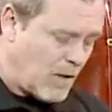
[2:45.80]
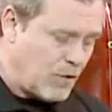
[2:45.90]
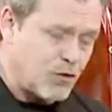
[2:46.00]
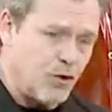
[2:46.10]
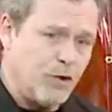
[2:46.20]

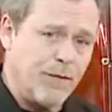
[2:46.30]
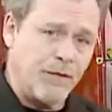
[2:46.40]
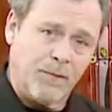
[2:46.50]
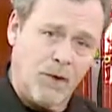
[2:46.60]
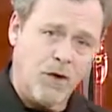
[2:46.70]
There's two
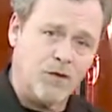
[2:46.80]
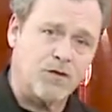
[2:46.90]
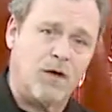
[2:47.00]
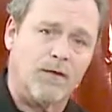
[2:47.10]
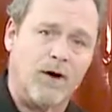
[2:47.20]
different
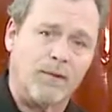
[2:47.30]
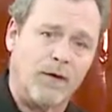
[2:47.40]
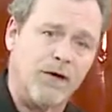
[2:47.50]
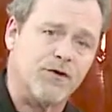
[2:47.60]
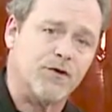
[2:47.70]
modes of
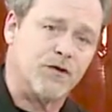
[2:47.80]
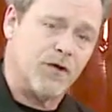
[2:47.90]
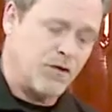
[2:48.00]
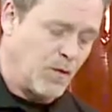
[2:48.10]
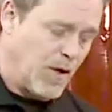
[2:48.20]
operation,
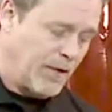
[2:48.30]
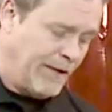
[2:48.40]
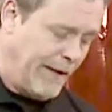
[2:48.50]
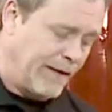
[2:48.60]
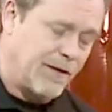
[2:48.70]
stitch
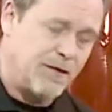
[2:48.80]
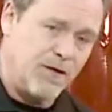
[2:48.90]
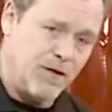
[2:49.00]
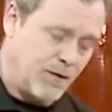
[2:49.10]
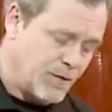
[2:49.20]
welding and
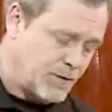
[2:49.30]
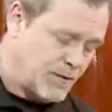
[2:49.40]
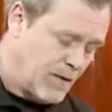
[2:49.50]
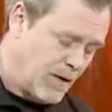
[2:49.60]
continuous.